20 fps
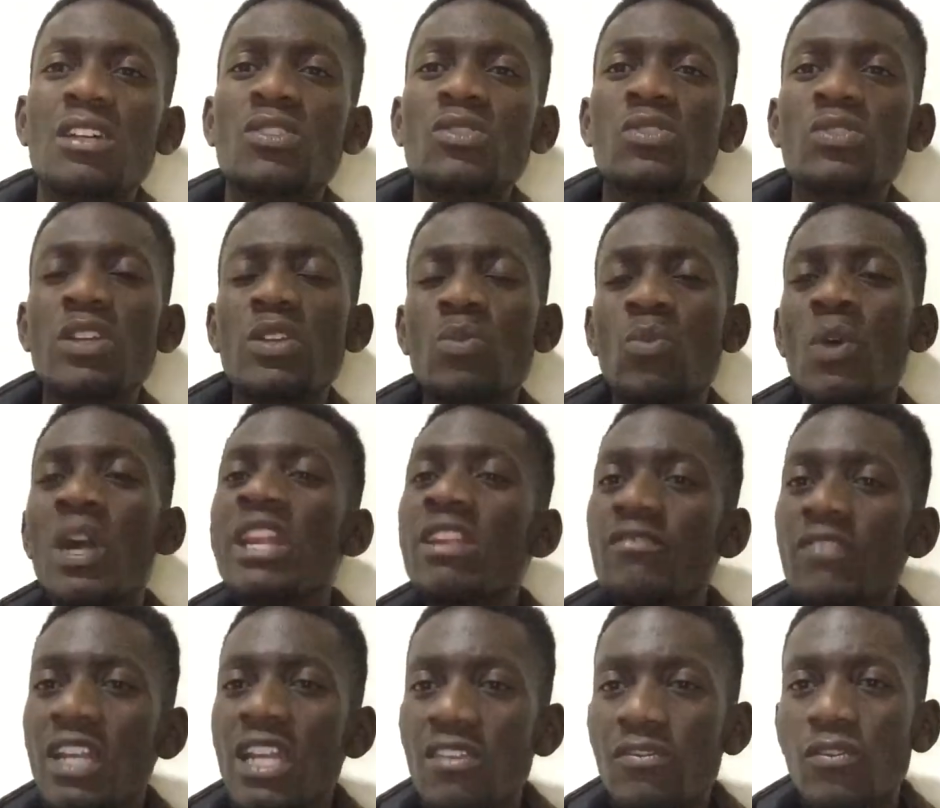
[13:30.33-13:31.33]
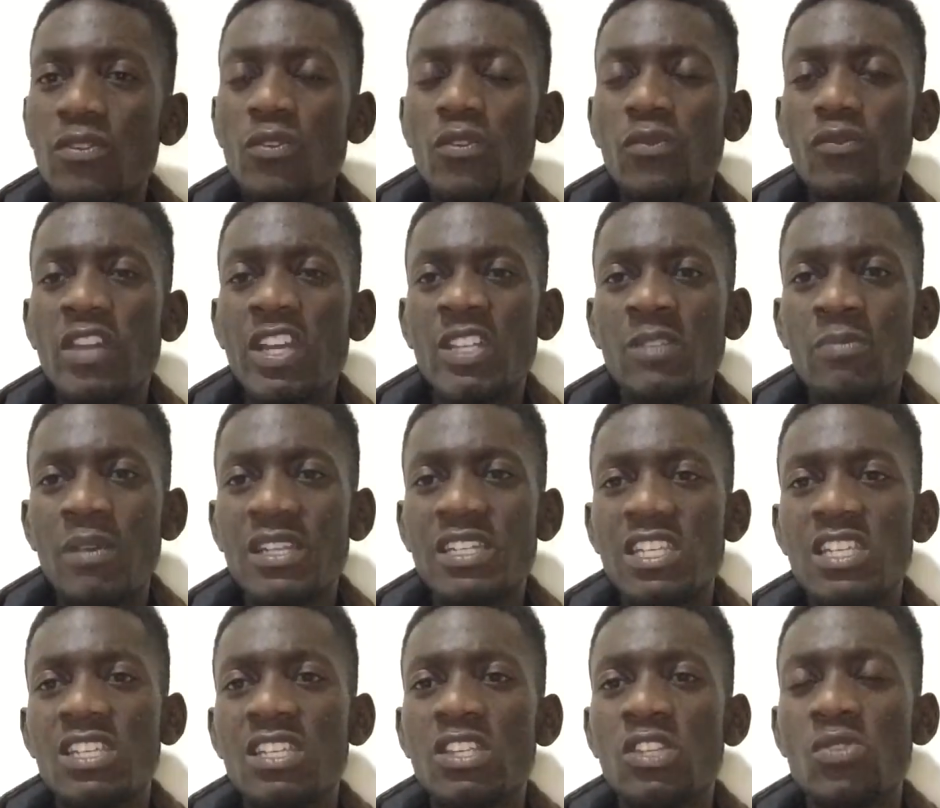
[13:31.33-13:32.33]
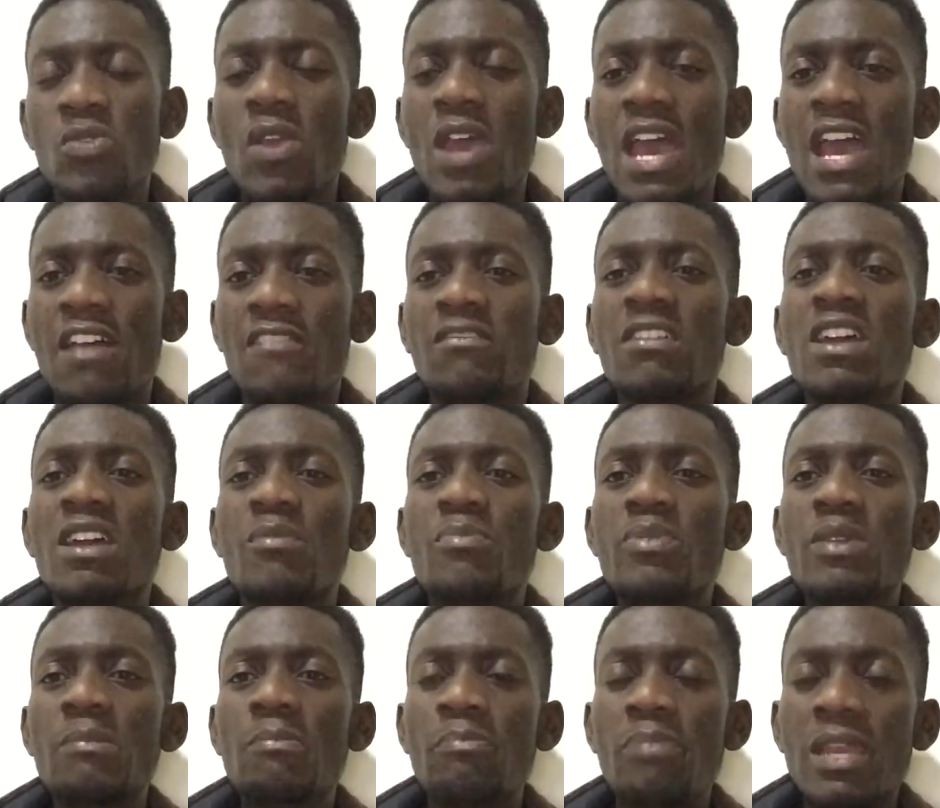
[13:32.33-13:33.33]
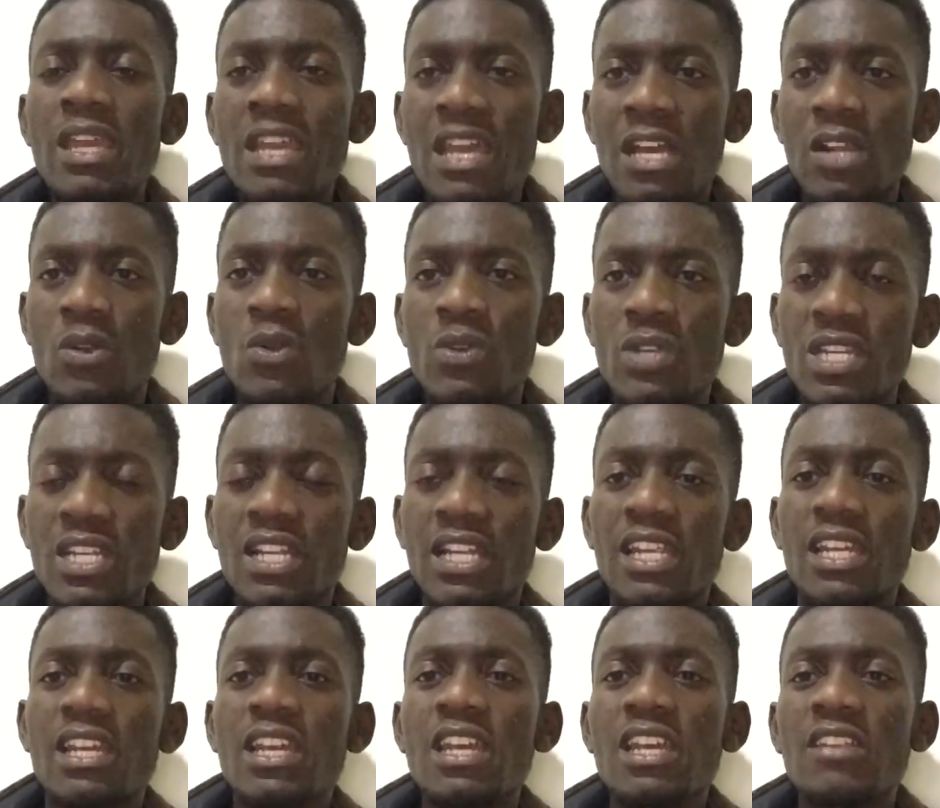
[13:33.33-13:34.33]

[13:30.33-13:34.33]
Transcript: So at whatever level of expectation you have, prepare accordingly.